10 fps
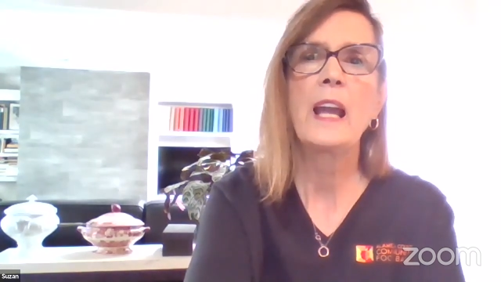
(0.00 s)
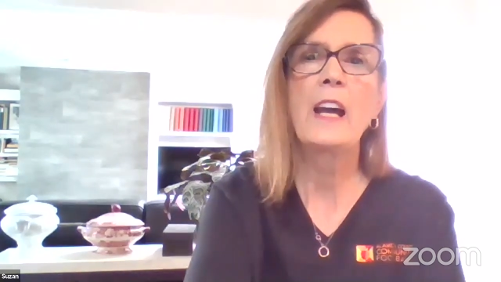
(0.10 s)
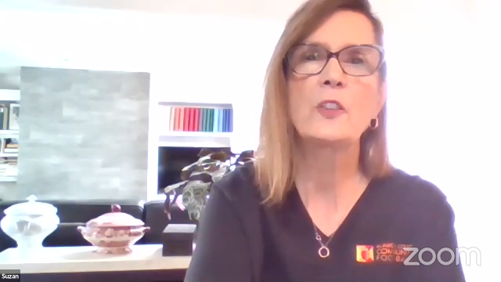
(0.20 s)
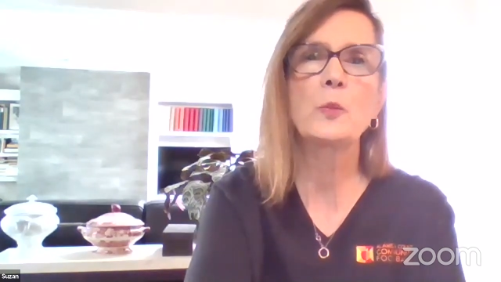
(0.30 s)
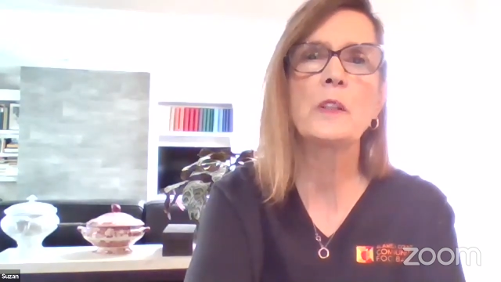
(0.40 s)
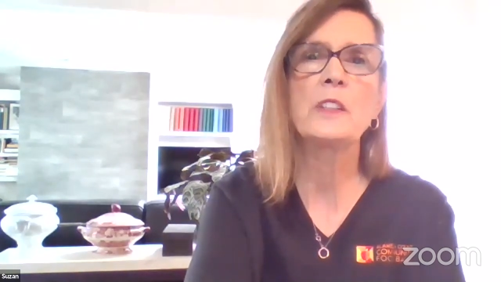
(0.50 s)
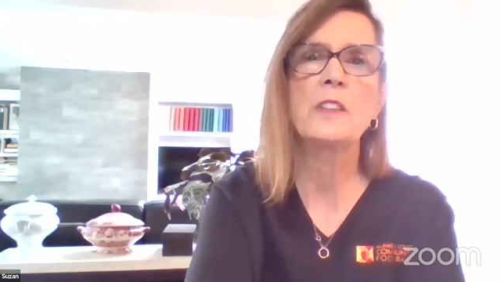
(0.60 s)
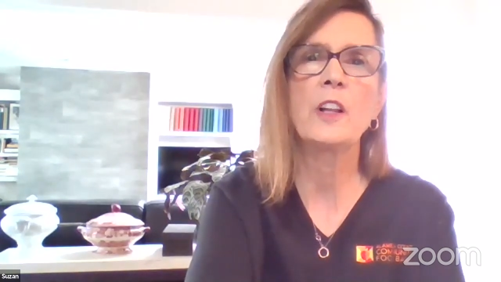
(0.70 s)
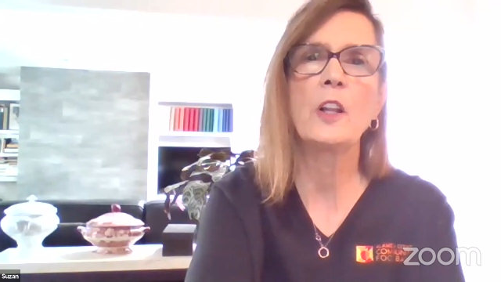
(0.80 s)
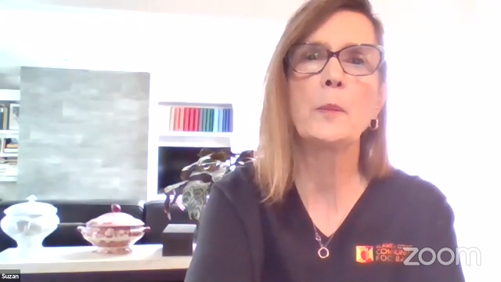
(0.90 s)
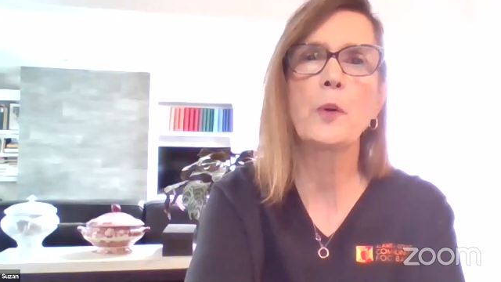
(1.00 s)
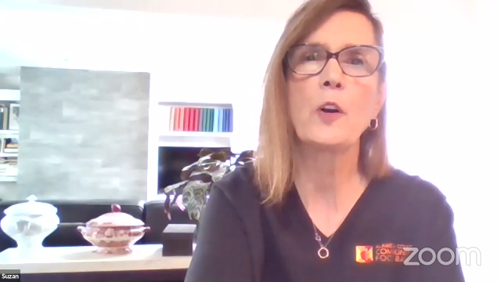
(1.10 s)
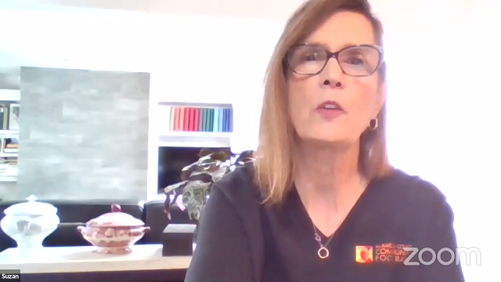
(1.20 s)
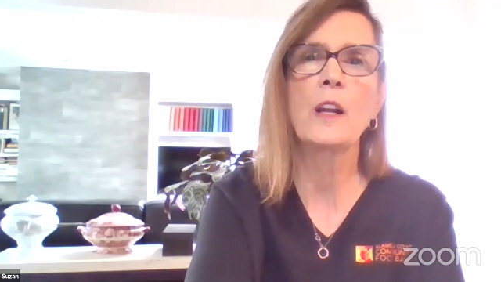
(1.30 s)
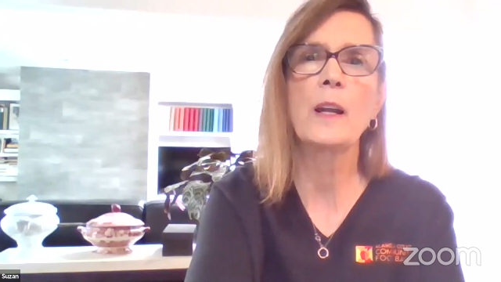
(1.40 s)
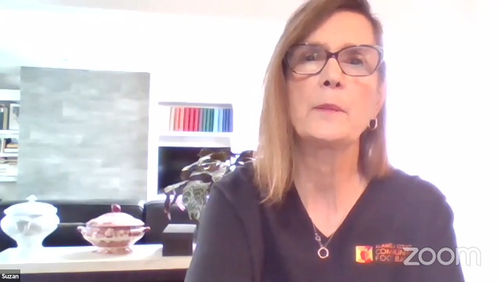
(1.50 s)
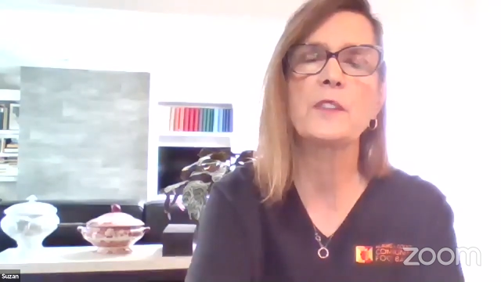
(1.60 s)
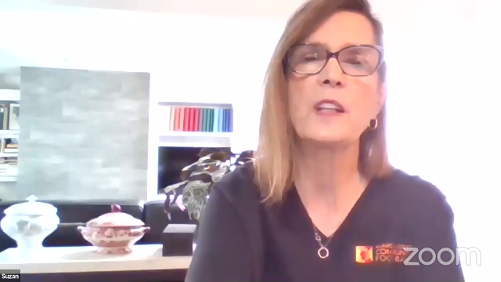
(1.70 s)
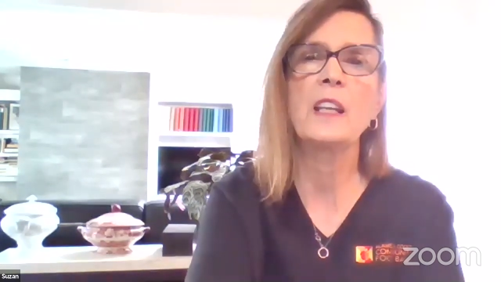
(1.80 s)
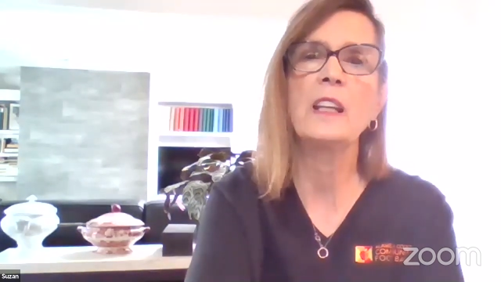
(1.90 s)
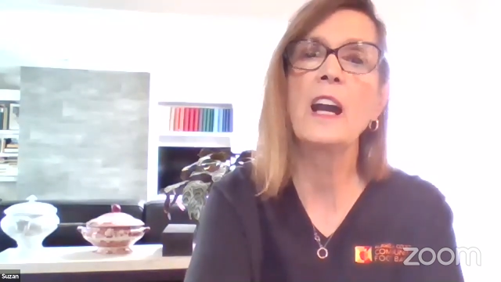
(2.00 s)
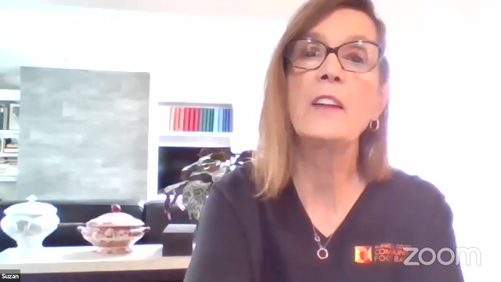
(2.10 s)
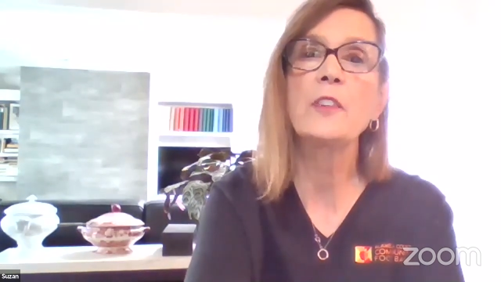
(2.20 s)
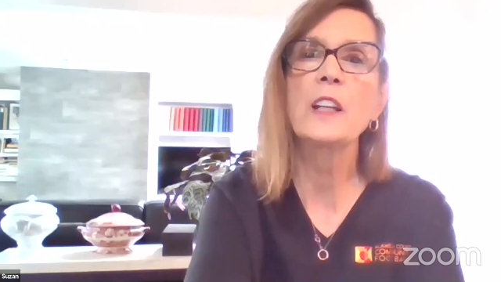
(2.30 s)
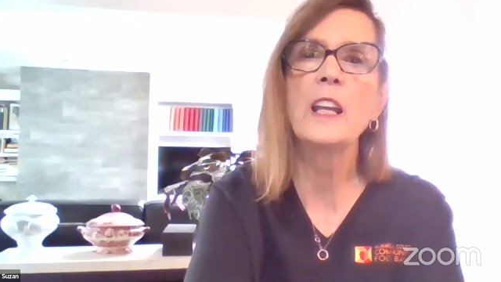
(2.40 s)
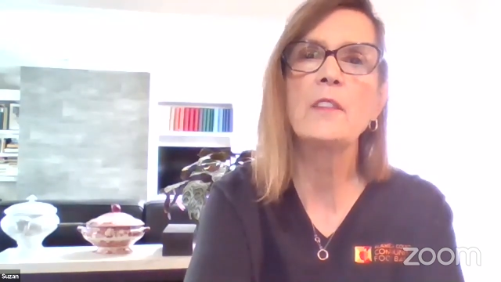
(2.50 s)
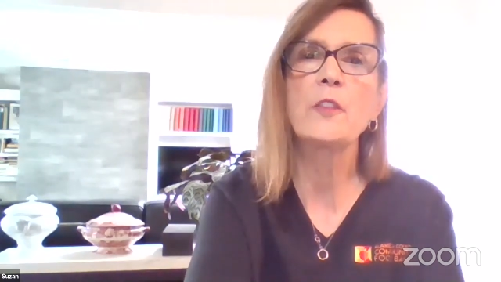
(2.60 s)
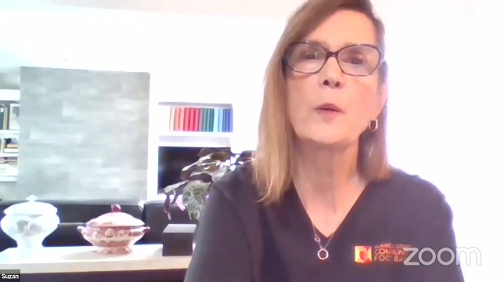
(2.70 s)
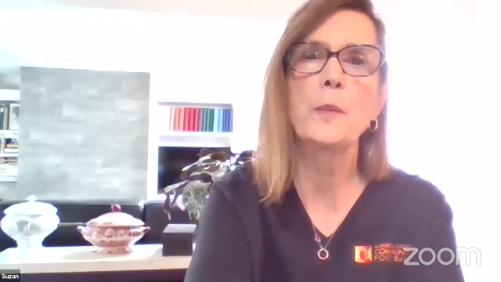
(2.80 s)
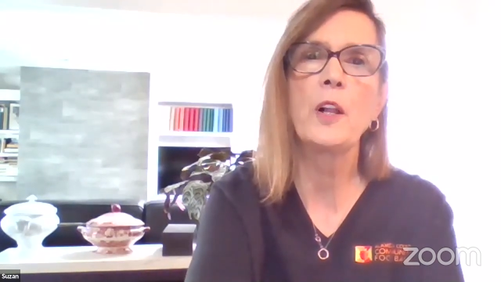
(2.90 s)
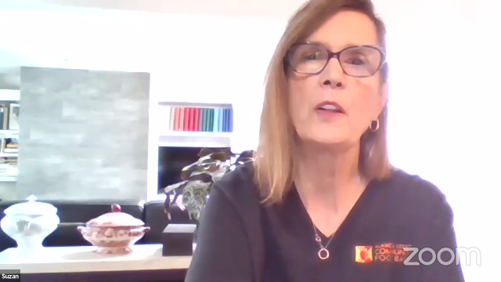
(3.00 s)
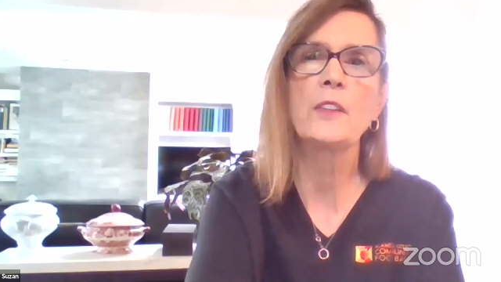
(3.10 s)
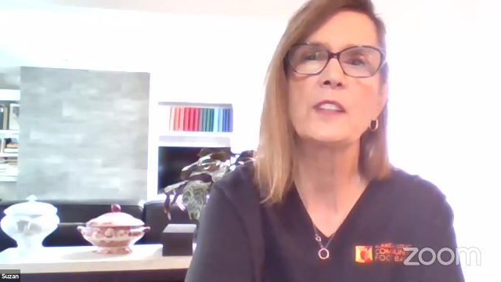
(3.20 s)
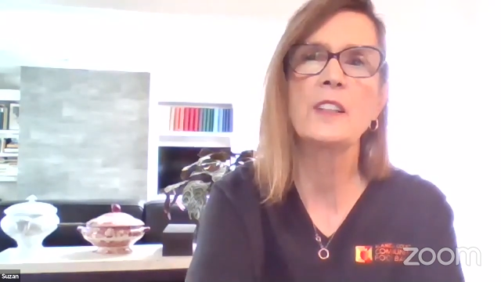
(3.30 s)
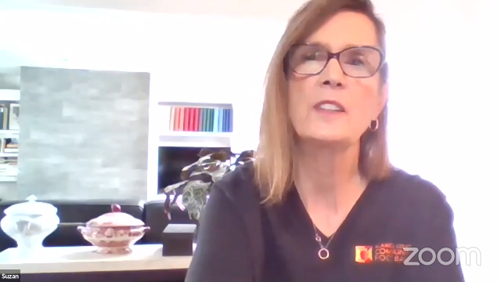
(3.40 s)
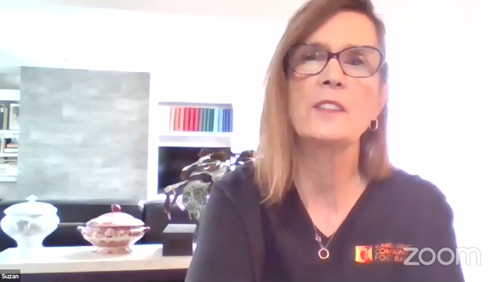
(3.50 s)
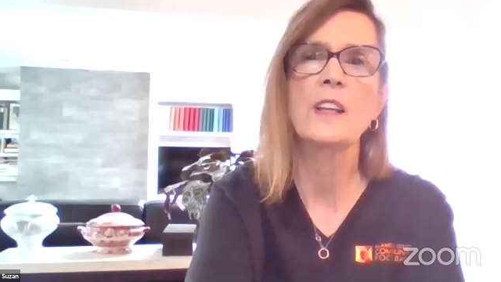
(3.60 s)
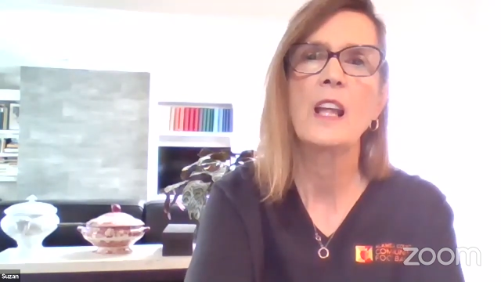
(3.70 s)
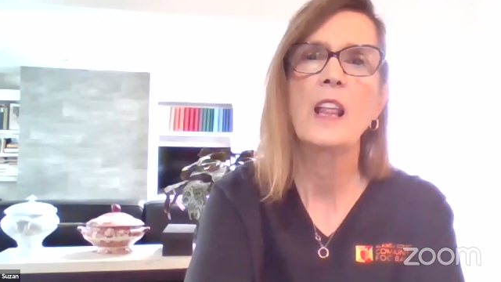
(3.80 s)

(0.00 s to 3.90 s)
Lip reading: as we develop programs and advocate for policies